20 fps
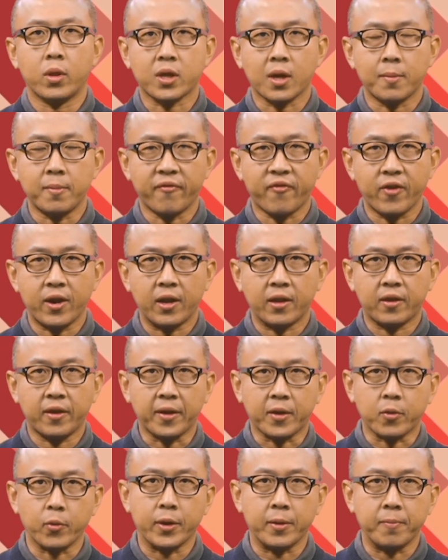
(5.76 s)
Welcome to Friday
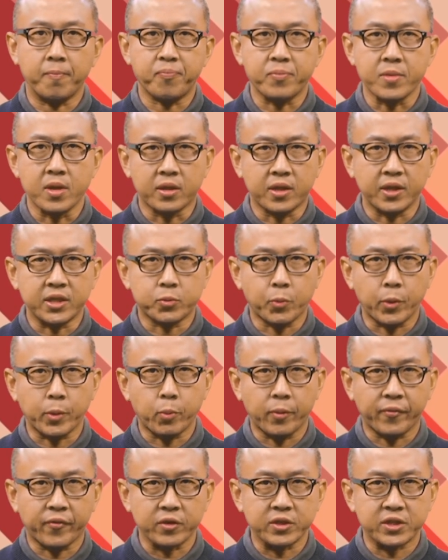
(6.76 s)
Takeaway. This week
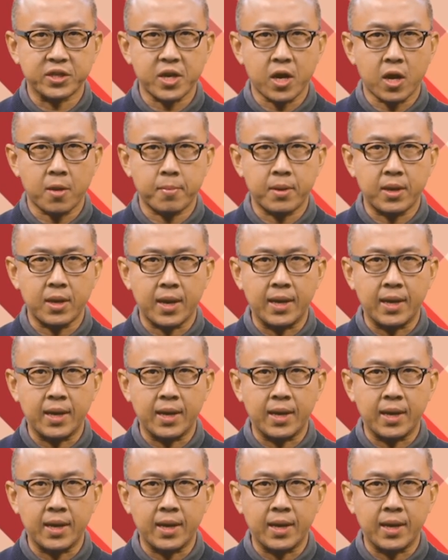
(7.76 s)
we've got CIMB